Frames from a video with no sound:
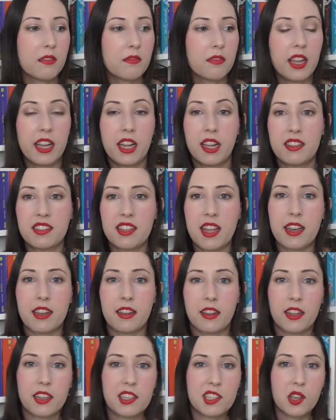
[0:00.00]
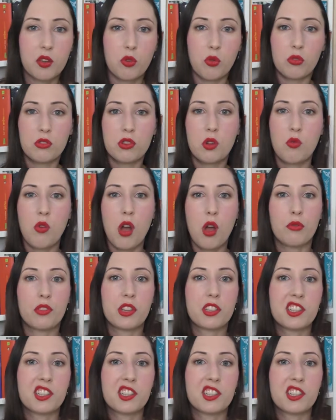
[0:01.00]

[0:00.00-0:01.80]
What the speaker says: like I said, it's a good quote.